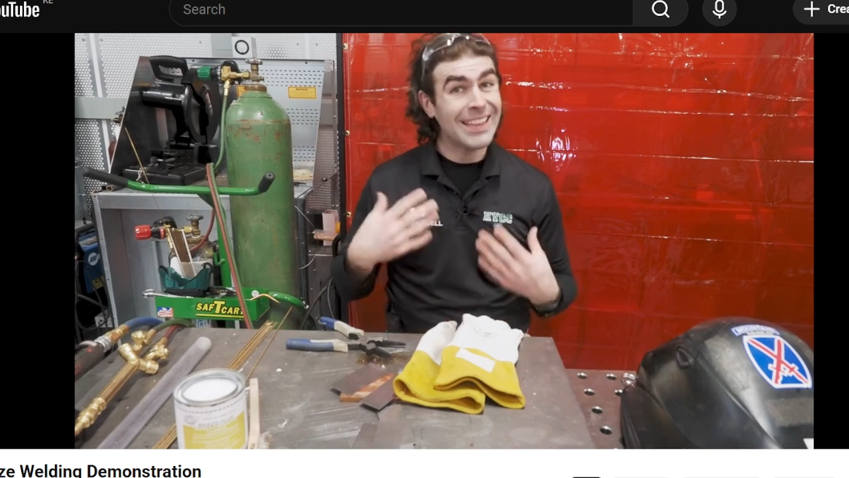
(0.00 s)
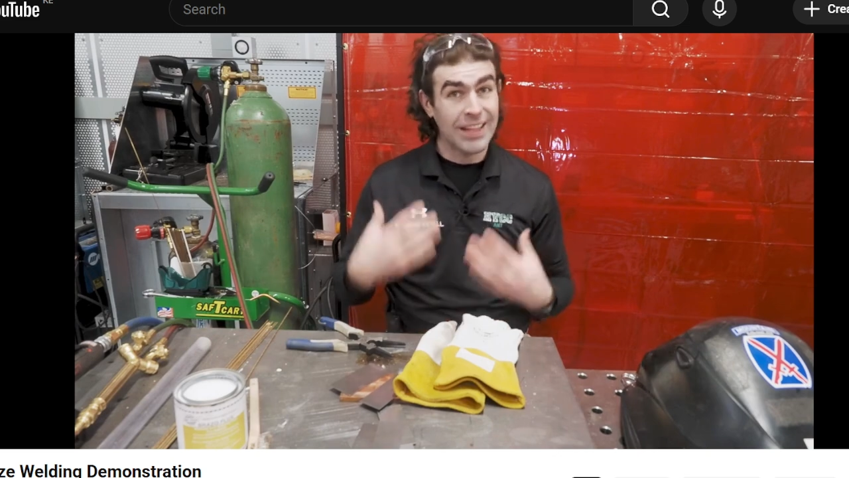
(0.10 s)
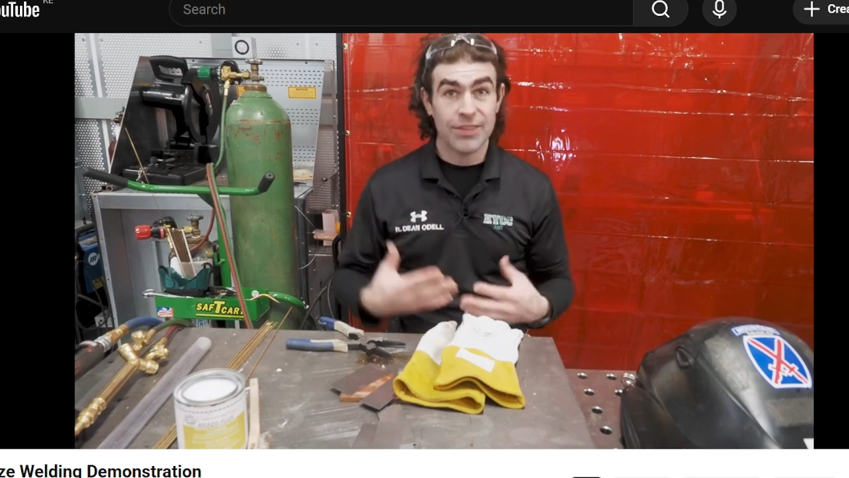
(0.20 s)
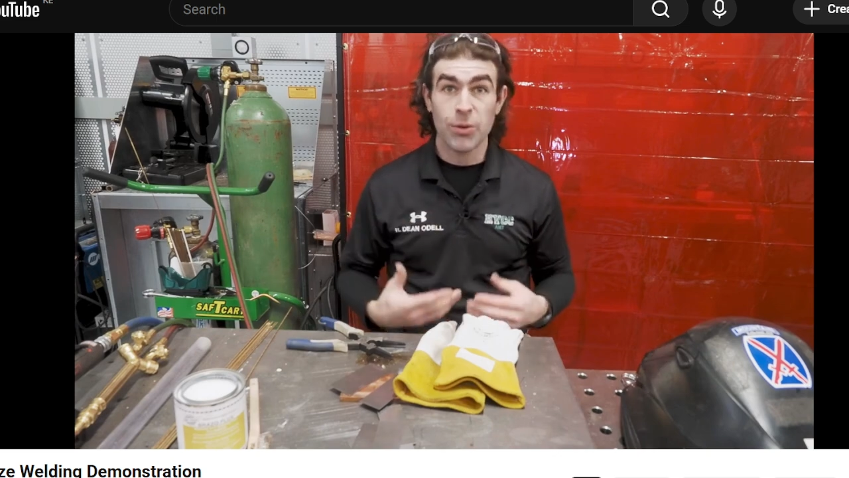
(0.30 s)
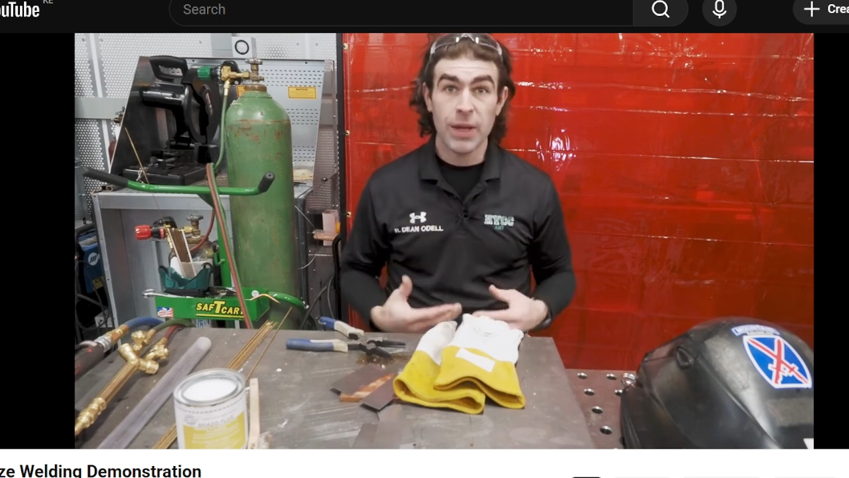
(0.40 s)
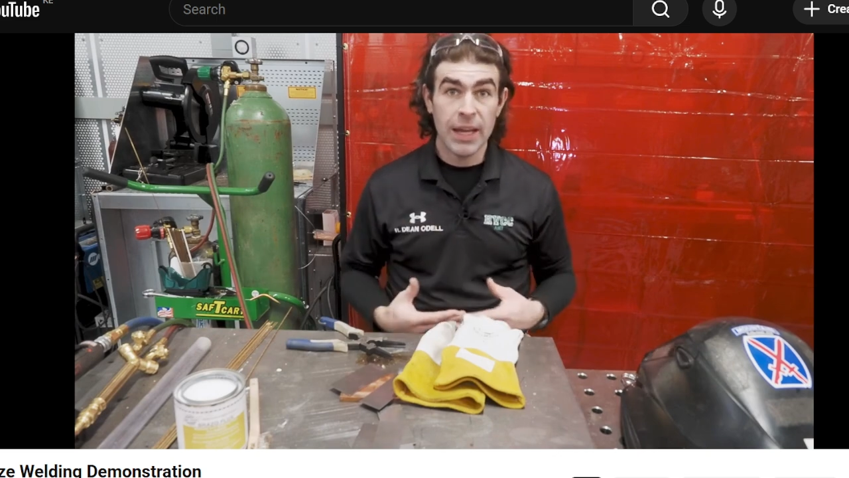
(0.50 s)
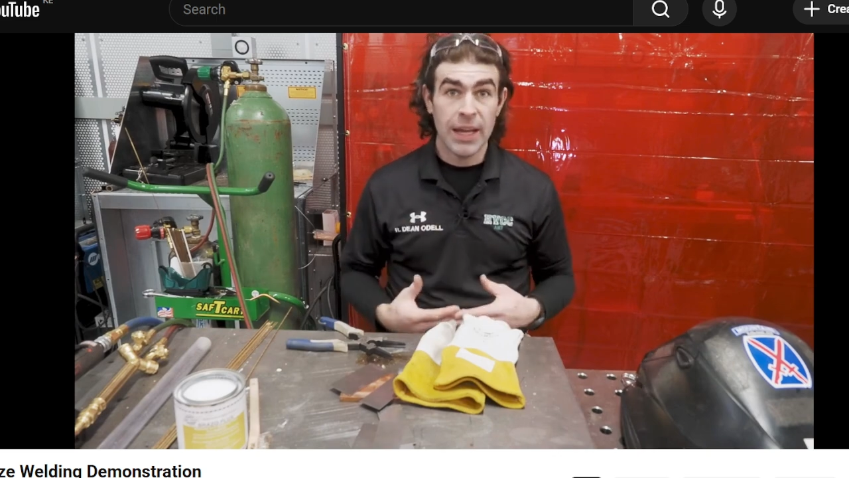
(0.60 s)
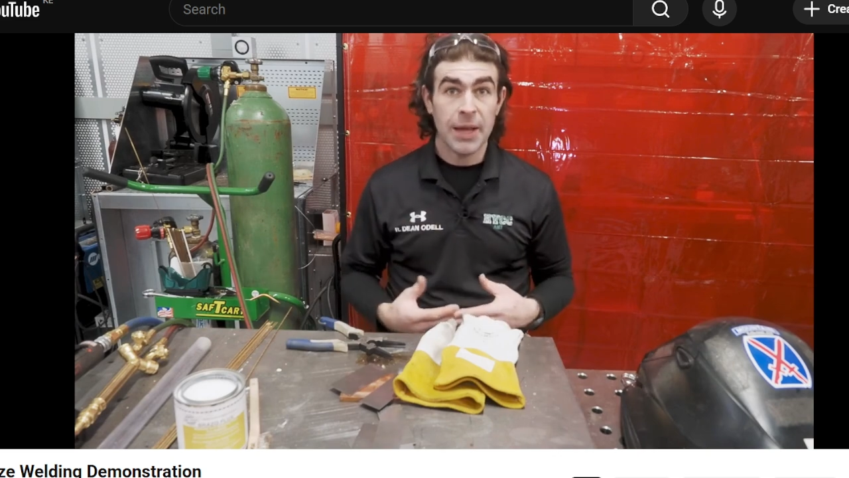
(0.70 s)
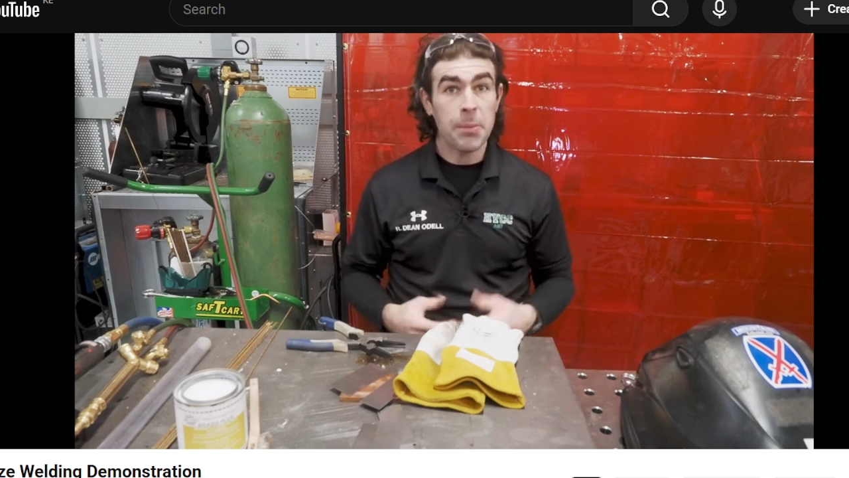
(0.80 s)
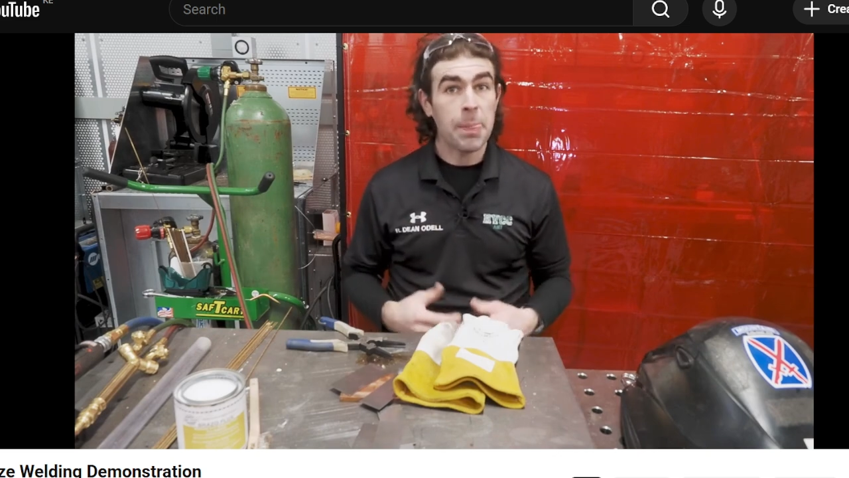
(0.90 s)
That's
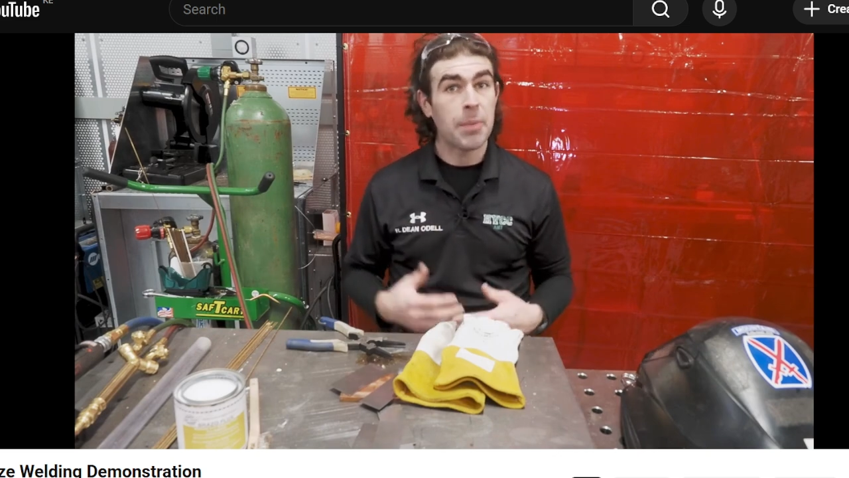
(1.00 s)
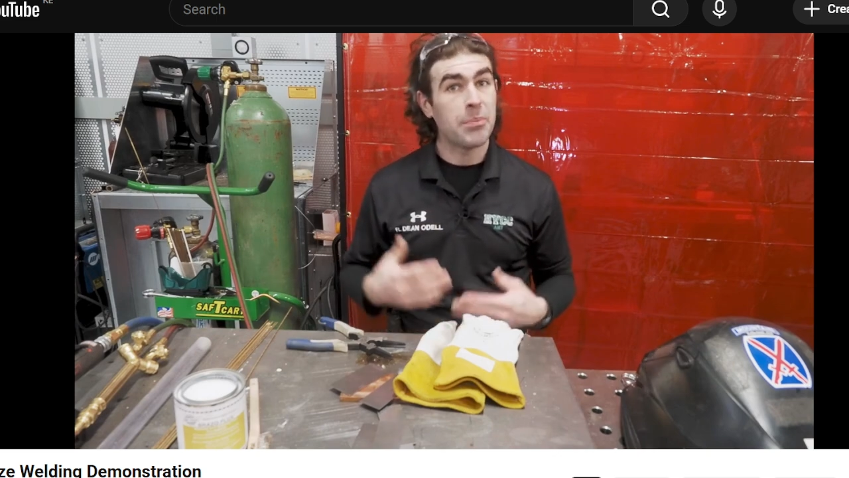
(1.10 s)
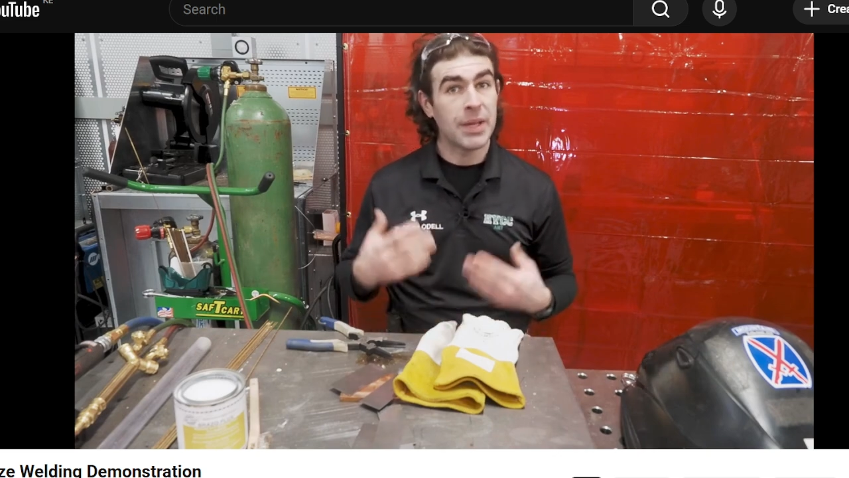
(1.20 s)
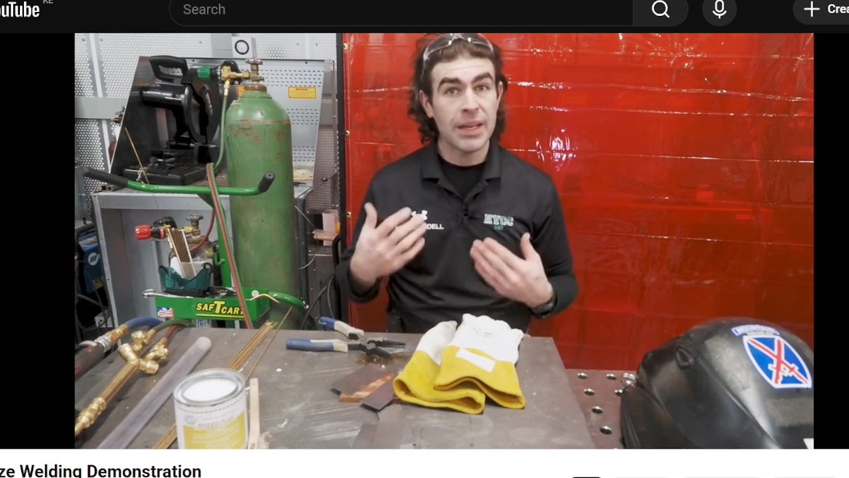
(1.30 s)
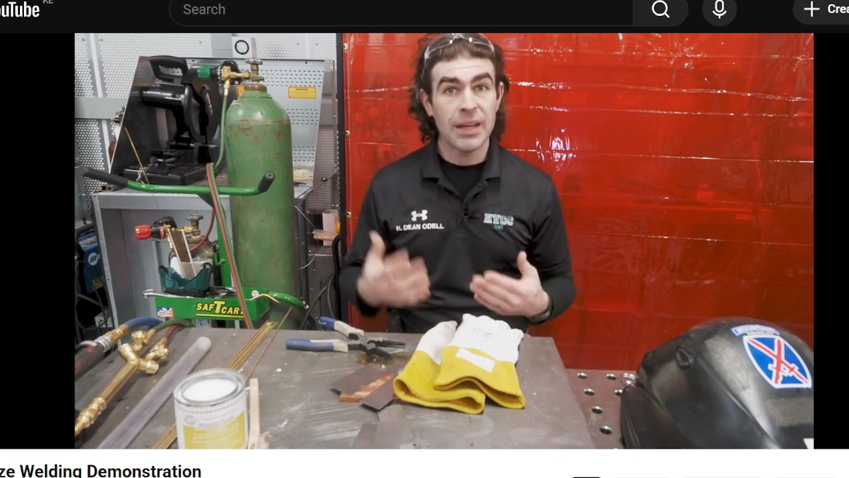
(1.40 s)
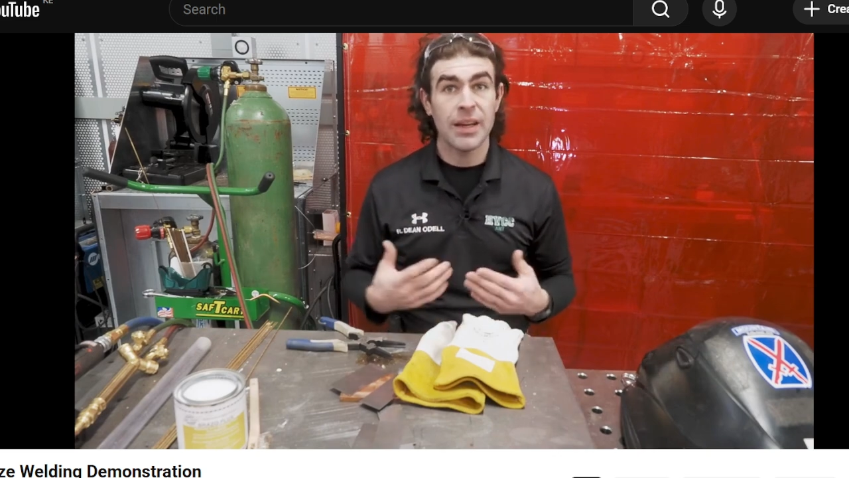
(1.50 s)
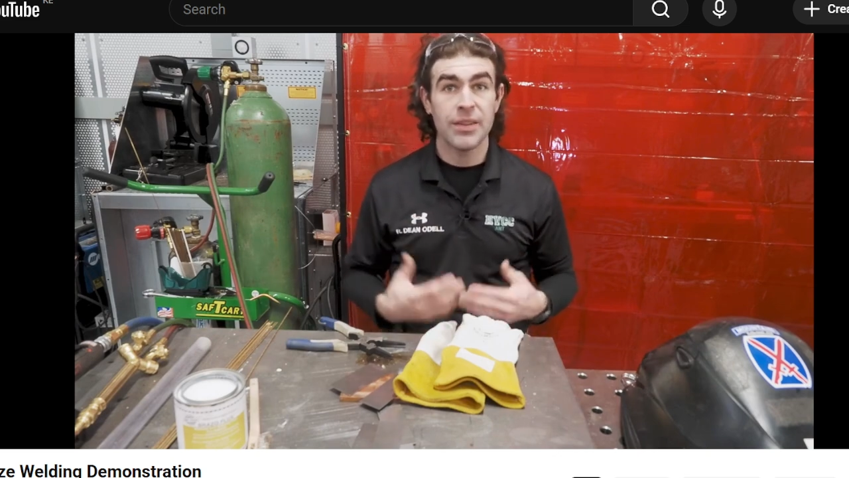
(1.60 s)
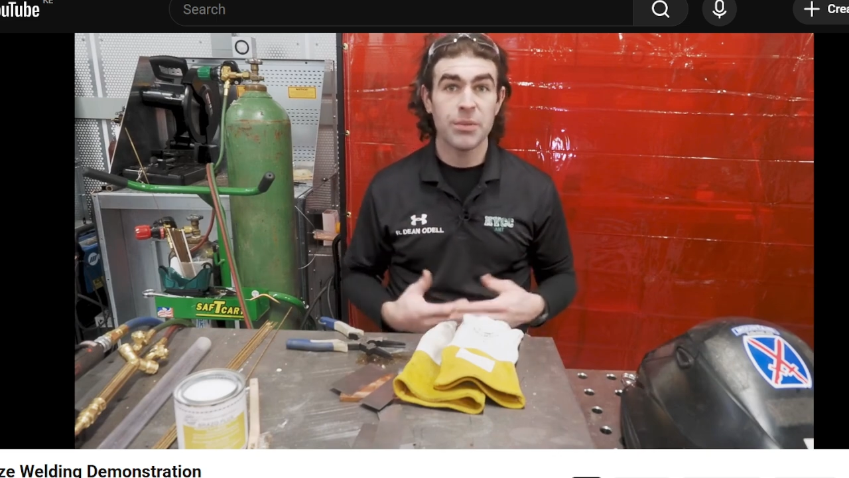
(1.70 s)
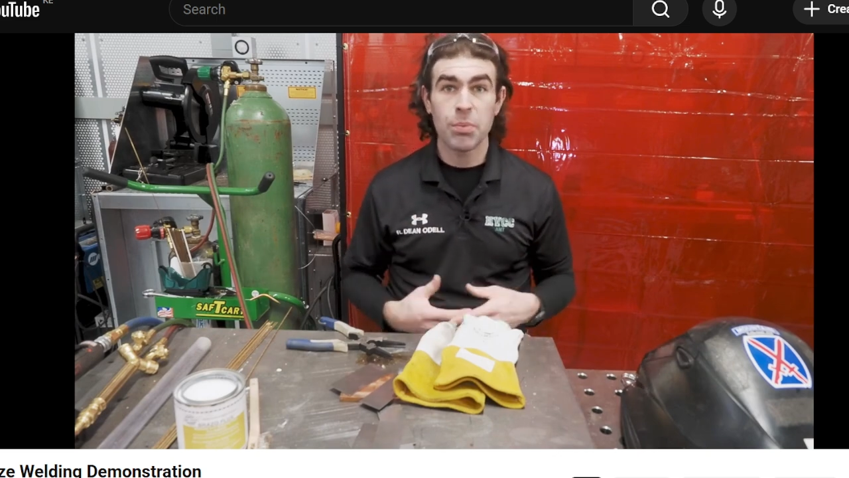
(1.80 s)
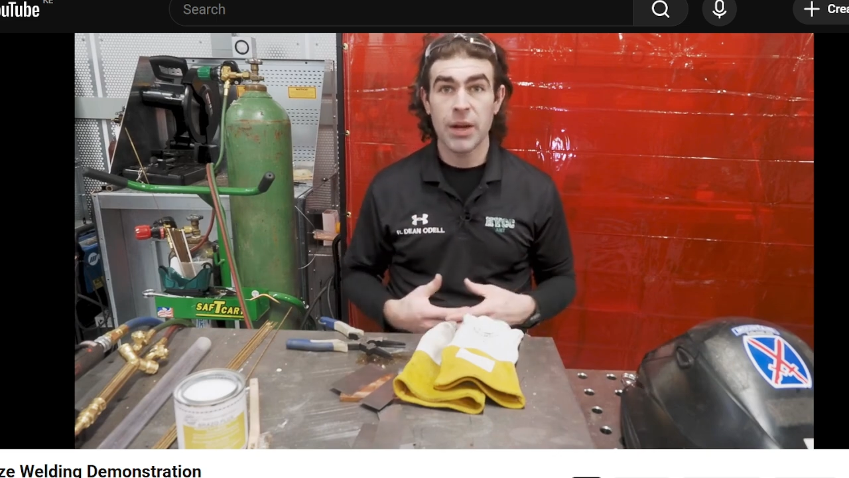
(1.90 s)
okay,
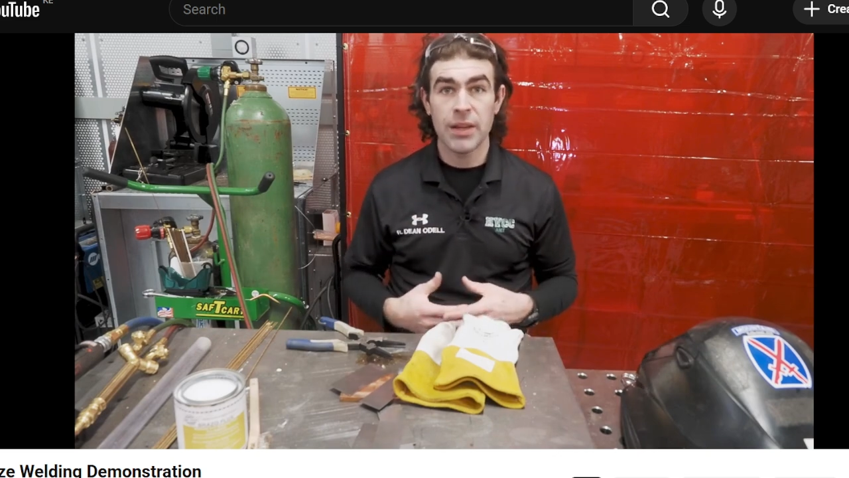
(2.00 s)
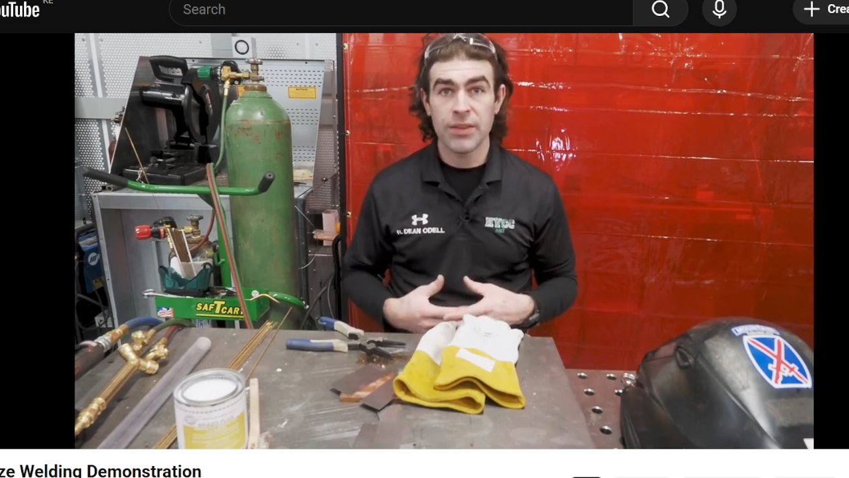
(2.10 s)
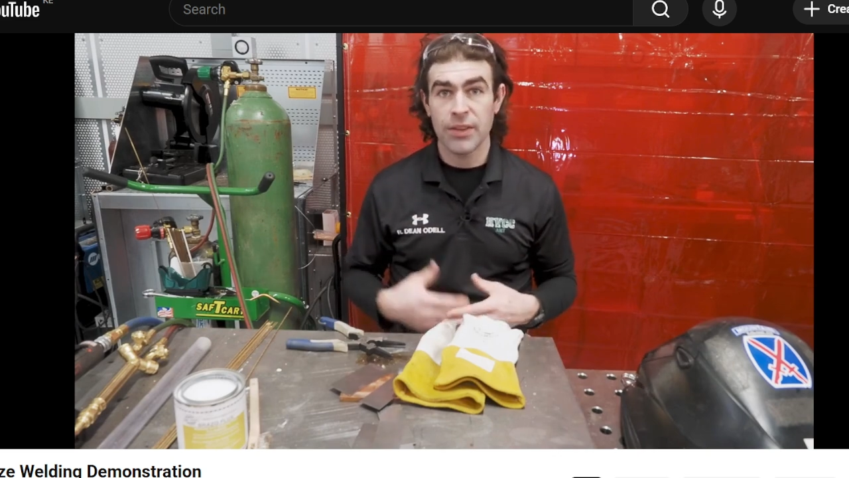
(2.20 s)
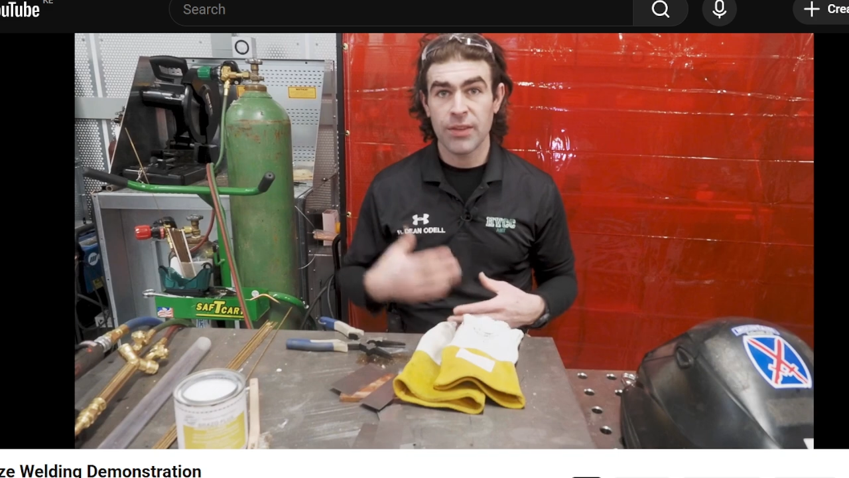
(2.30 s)
because bronze